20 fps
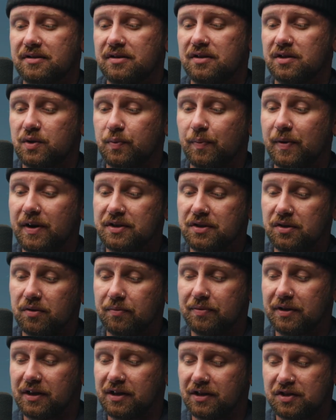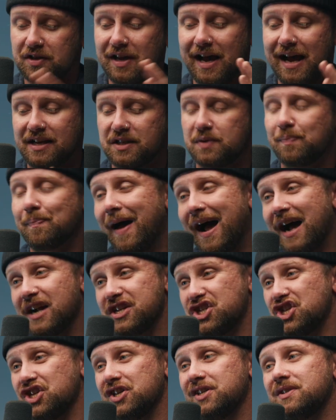an espresso because as
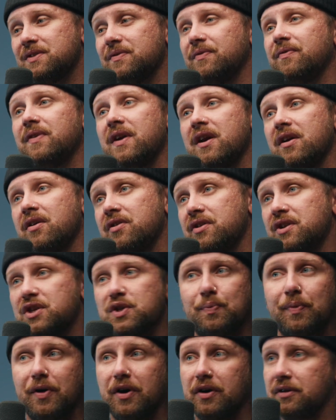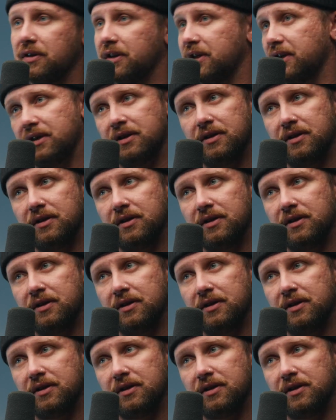batch, it's very sparkling.